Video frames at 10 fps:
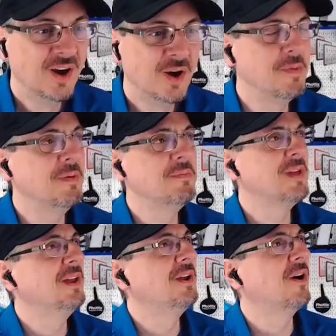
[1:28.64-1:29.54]
take or maybe you to, I'm
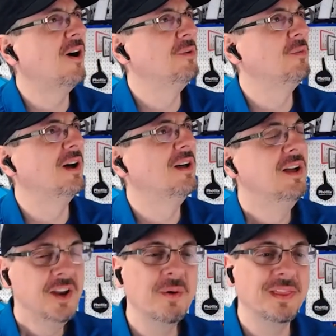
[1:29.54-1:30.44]
thinking to the, Caldwell. Oh, to
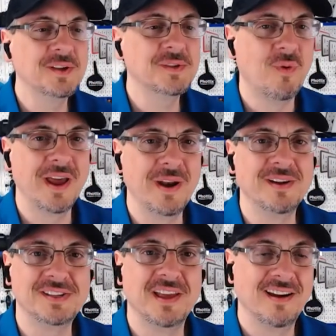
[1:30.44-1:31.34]
the Nampa wait, there's Valley.
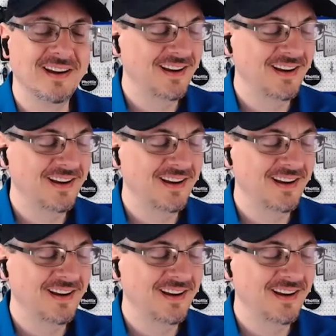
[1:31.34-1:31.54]
wineries there.